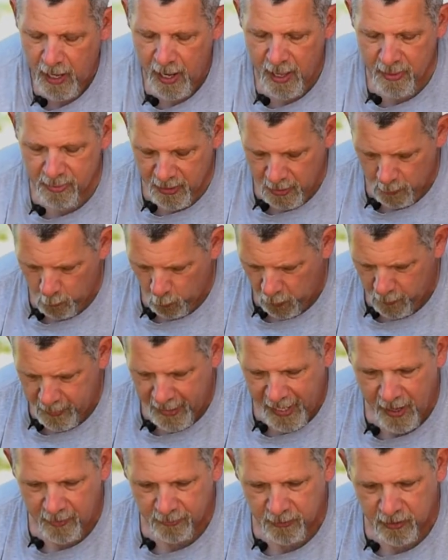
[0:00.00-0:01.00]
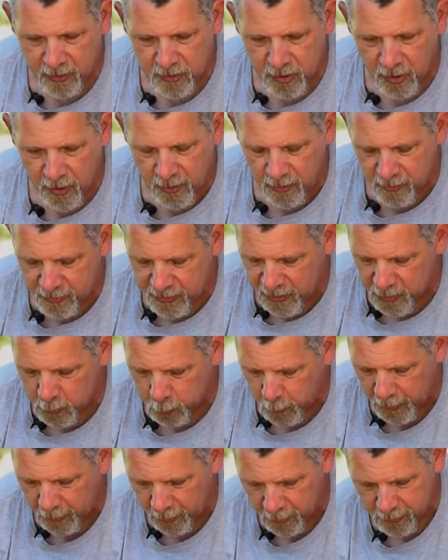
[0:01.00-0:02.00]
And then we'll count the turns
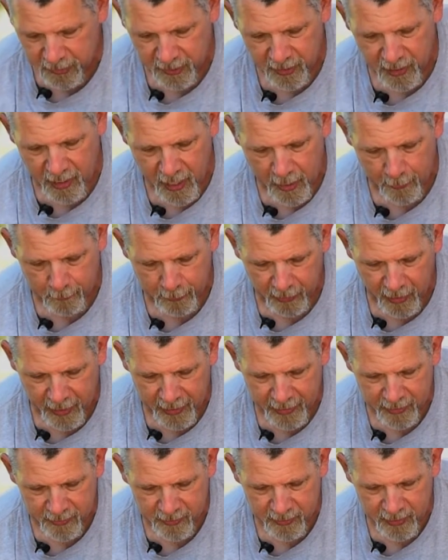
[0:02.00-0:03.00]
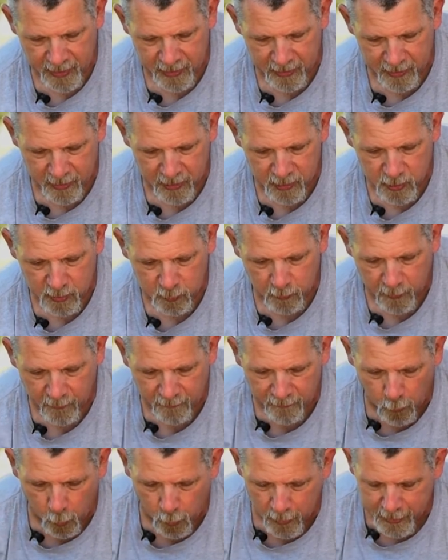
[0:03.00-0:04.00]
as we loosen it up. And like I said, this
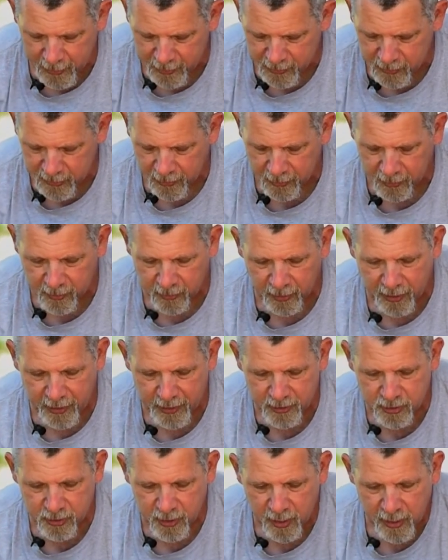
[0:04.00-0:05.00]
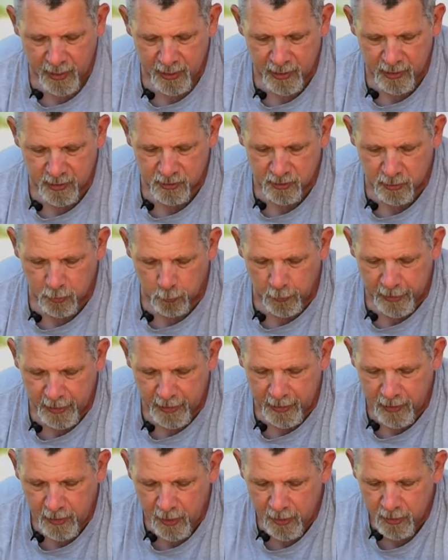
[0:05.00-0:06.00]
four-disc clutch is
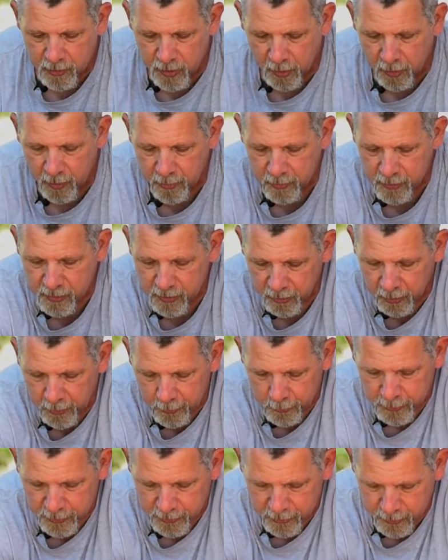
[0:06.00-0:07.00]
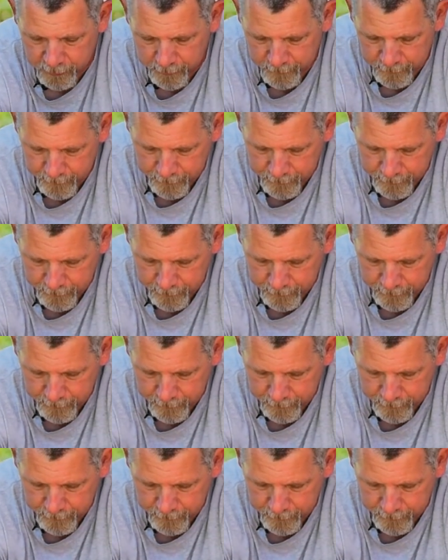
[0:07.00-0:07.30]
three turns loose.